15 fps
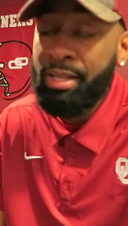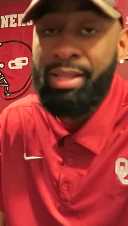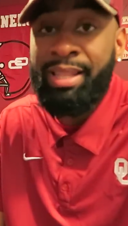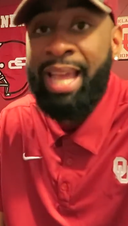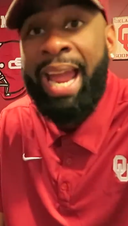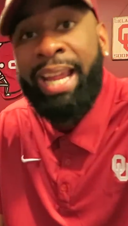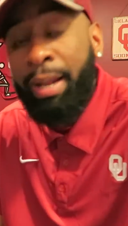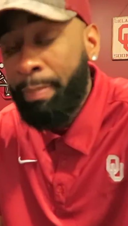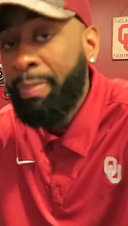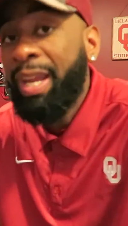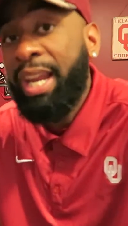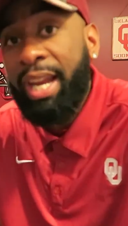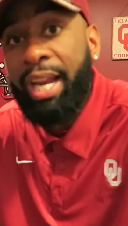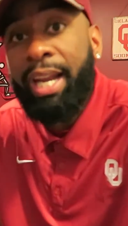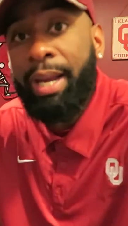They could
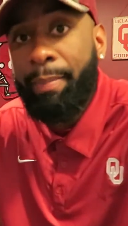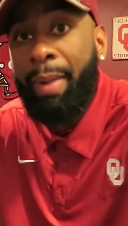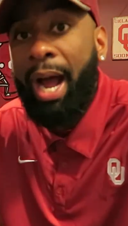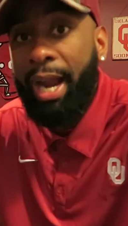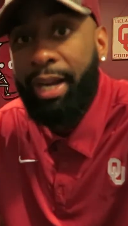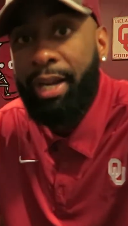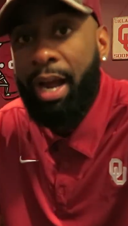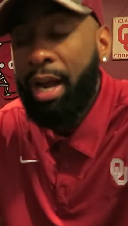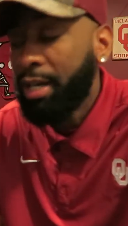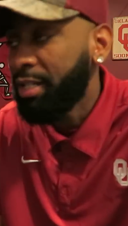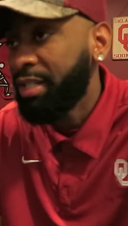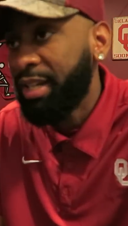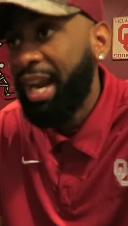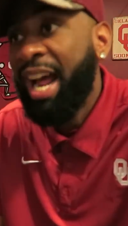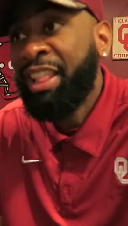beat anybody,
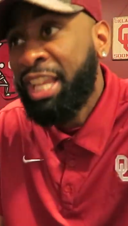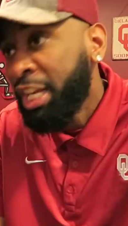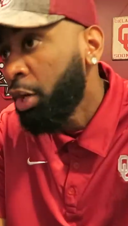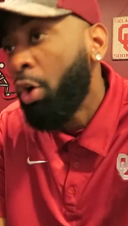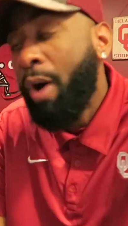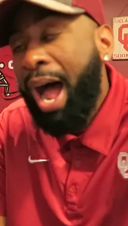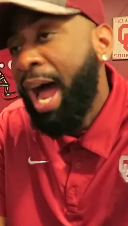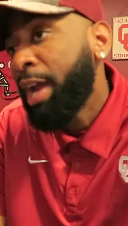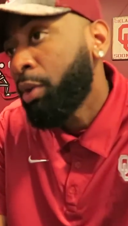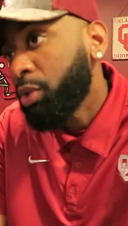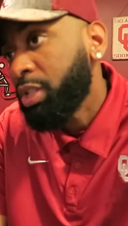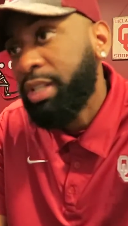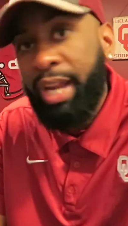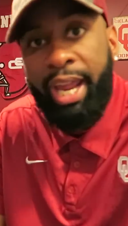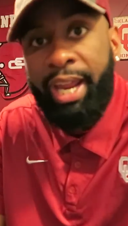honestly. I think Ohio
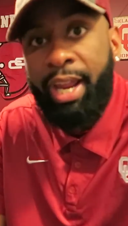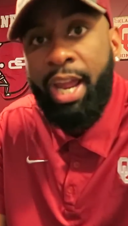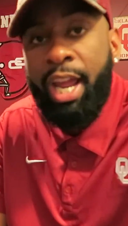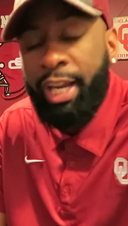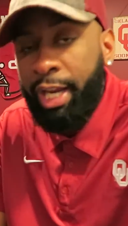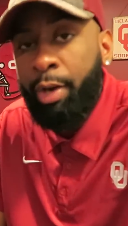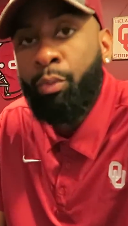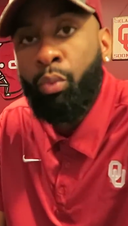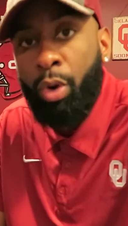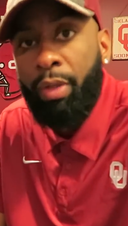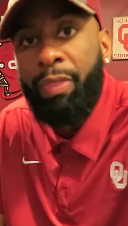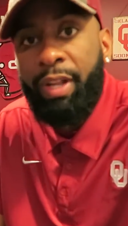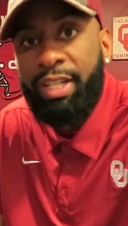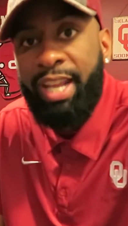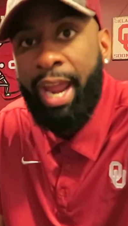State can
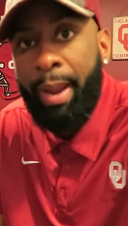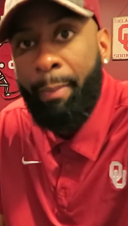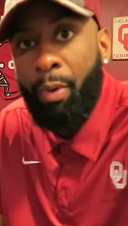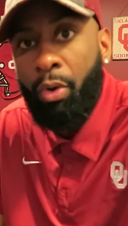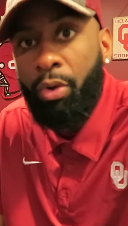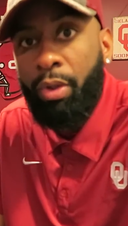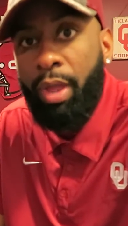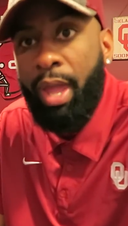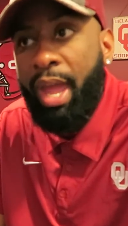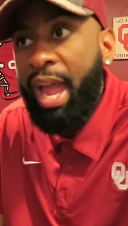run the table.